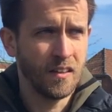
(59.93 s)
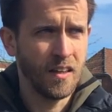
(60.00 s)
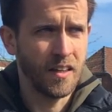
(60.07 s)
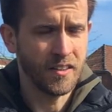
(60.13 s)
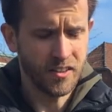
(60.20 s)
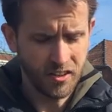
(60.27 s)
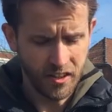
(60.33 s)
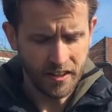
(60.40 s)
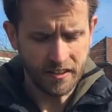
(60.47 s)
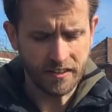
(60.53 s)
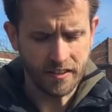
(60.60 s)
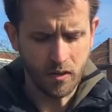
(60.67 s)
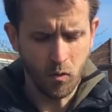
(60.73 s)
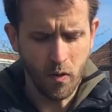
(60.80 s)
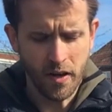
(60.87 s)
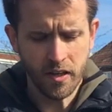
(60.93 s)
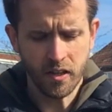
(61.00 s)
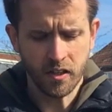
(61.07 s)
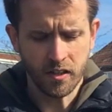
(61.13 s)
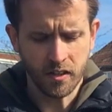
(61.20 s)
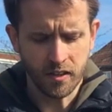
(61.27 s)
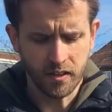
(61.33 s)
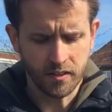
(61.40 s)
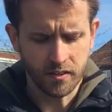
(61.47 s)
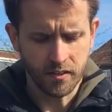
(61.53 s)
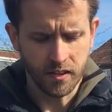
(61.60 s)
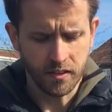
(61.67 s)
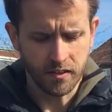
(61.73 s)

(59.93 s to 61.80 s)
and th the way uh, the,